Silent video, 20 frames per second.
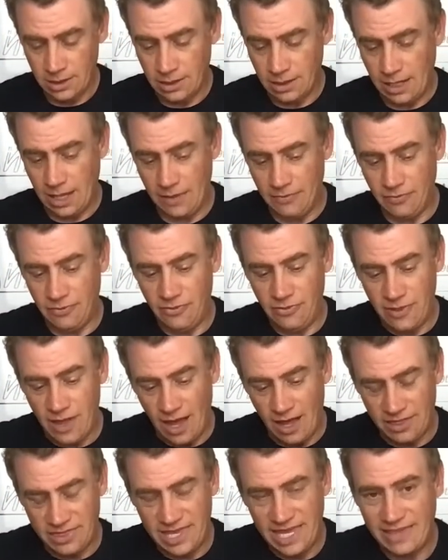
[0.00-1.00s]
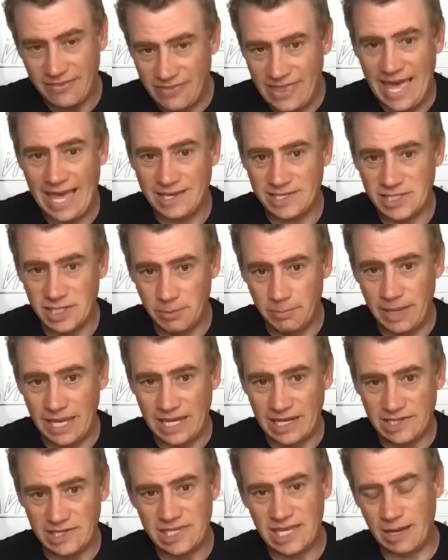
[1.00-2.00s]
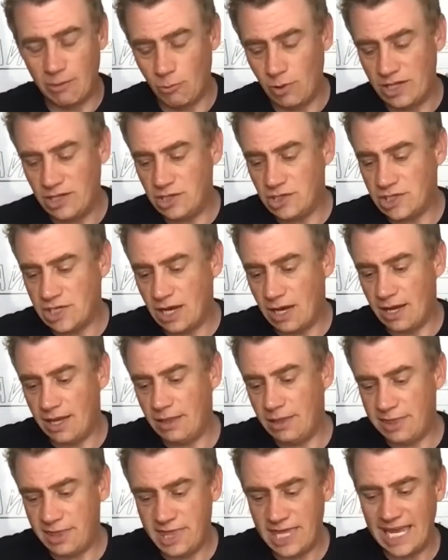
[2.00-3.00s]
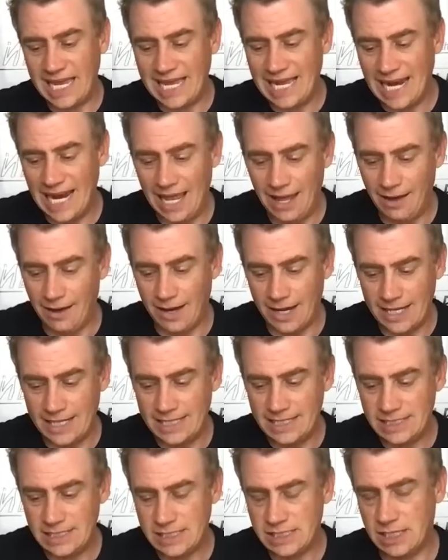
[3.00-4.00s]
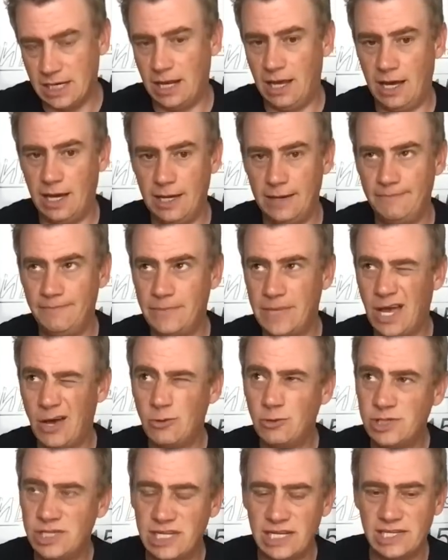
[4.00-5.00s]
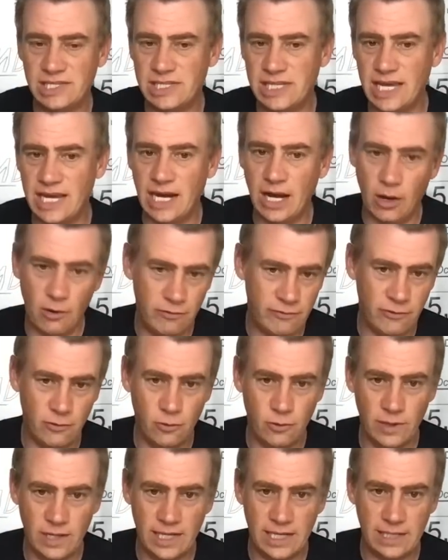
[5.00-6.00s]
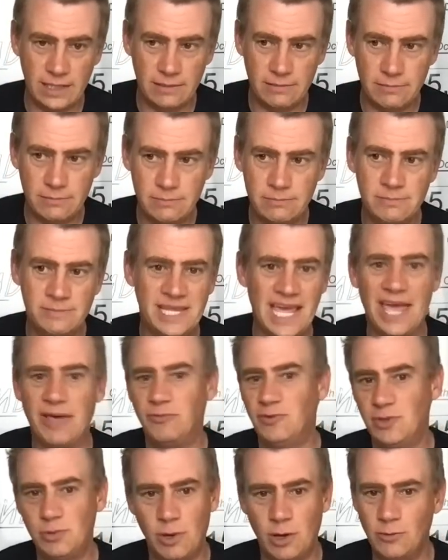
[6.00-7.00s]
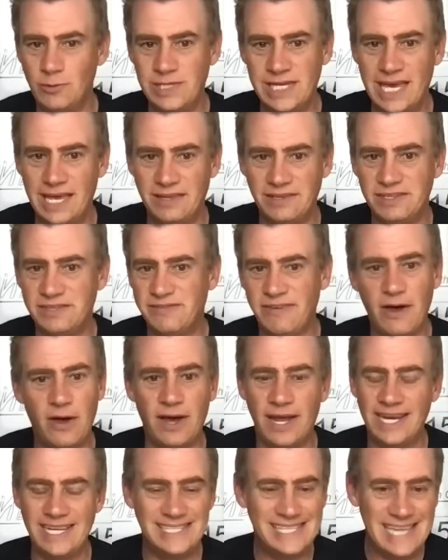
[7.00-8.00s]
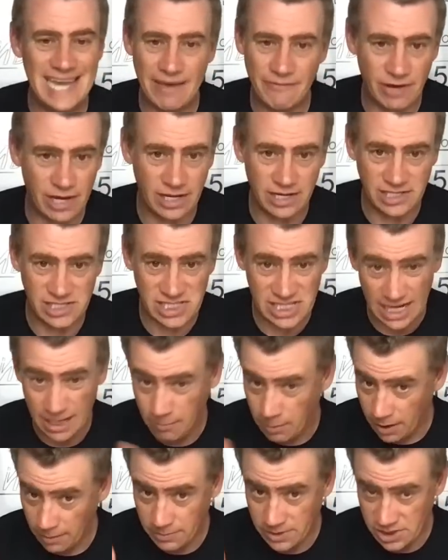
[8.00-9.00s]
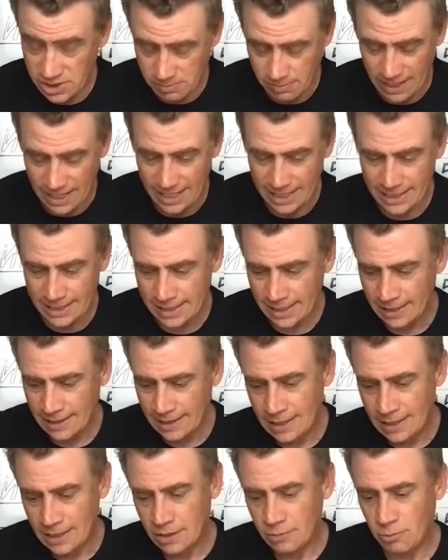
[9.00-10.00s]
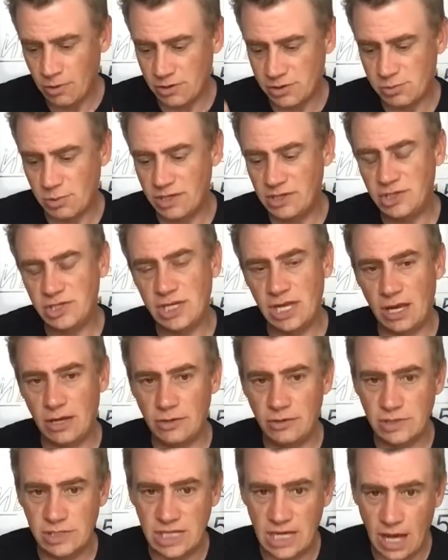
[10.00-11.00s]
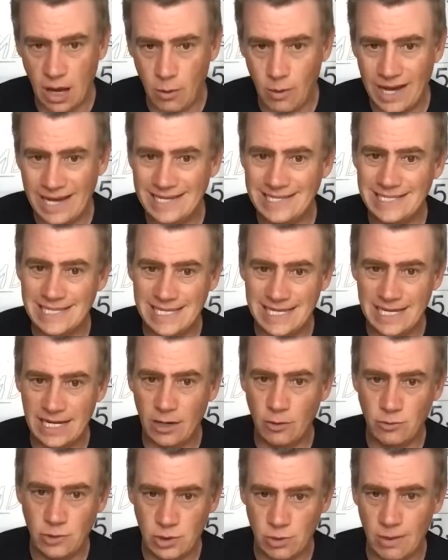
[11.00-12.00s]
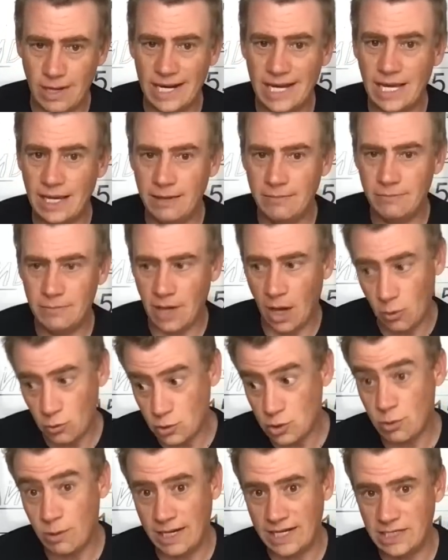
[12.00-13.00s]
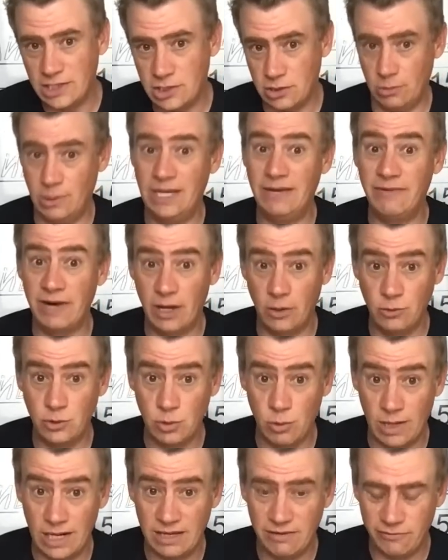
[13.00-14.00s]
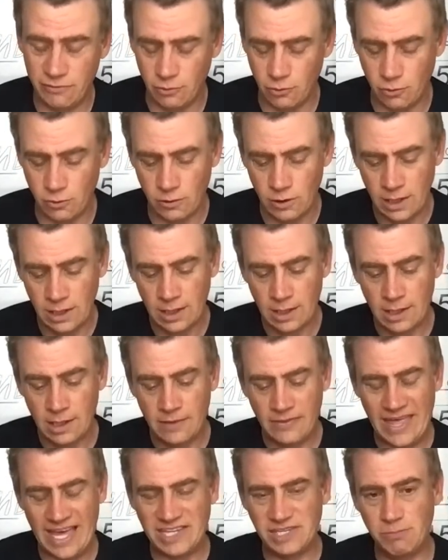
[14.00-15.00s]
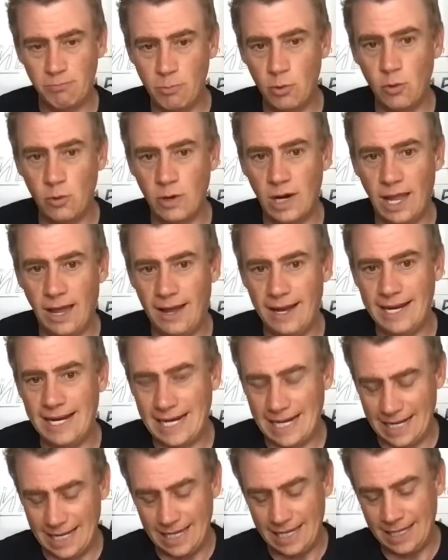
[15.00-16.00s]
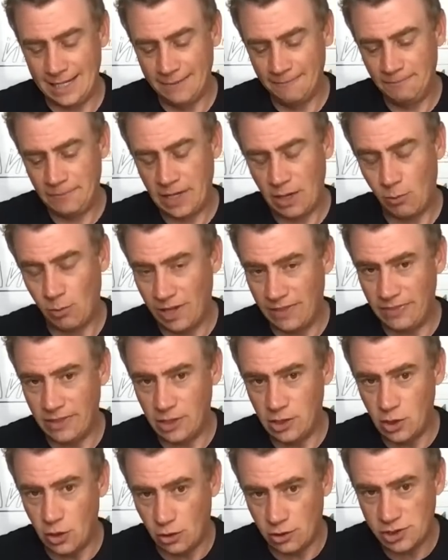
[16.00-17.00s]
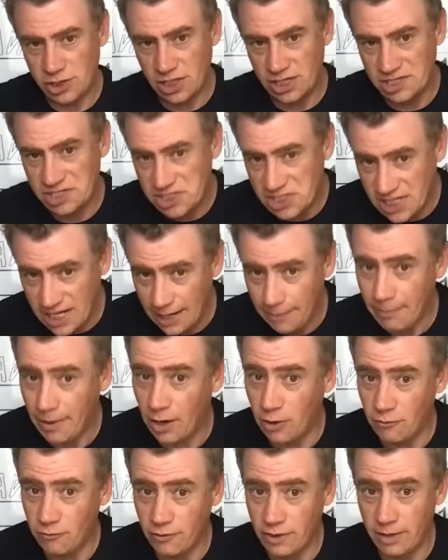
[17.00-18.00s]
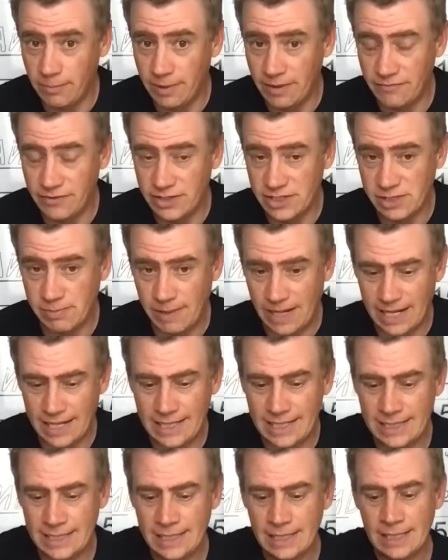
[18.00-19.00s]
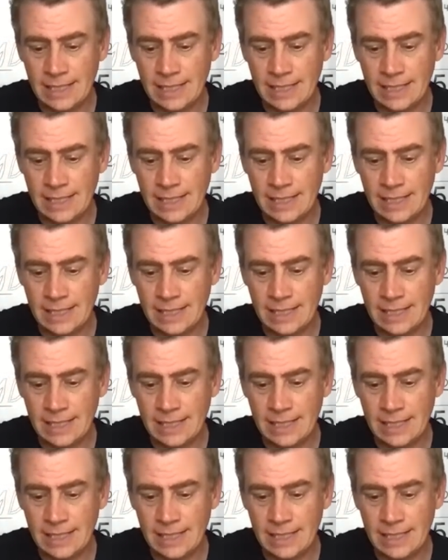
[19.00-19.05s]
And I think that's the biggest thing. When you're tying thick lines, like 016, 014, down to 010 is fine. It's never going to slip up your spade. Whereas when you start using 018, 020, 022, even 024, that's more likely when the knot's going to slip over and above the spade.